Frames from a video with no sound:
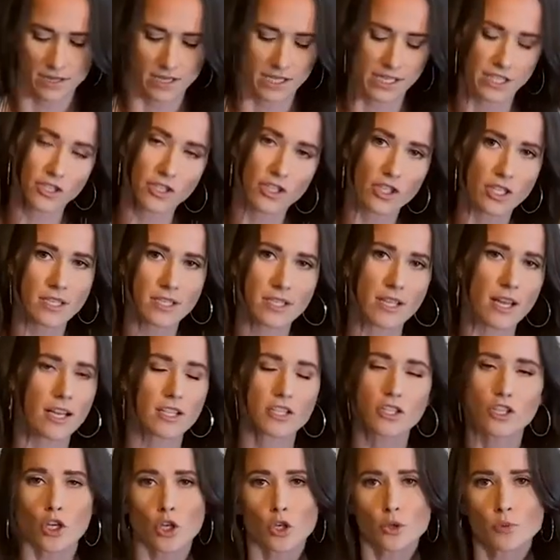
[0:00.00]
These just, a
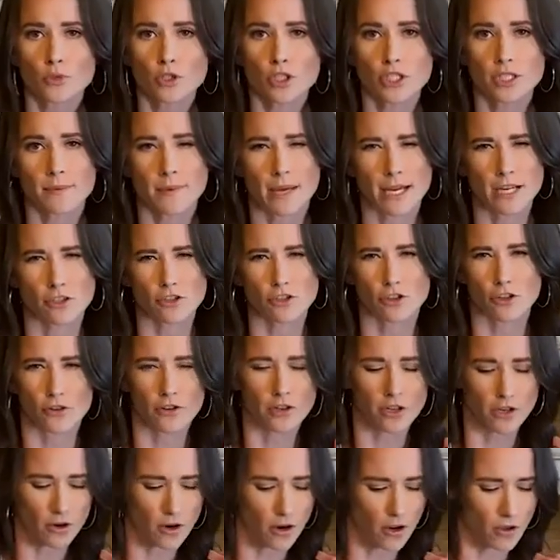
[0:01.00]
scoop just makes sure
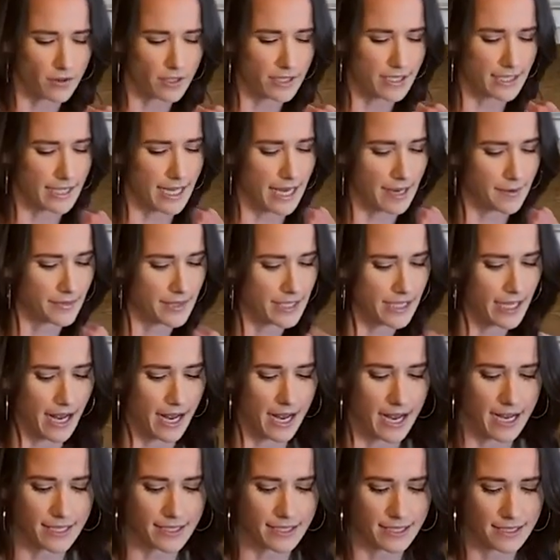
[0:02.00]
they're all the same
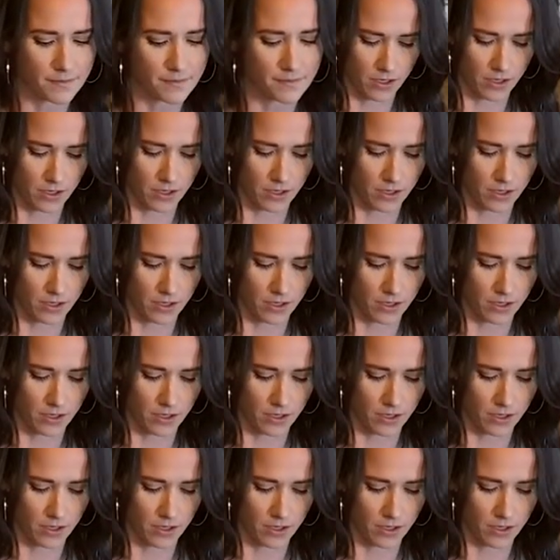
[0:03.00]
size.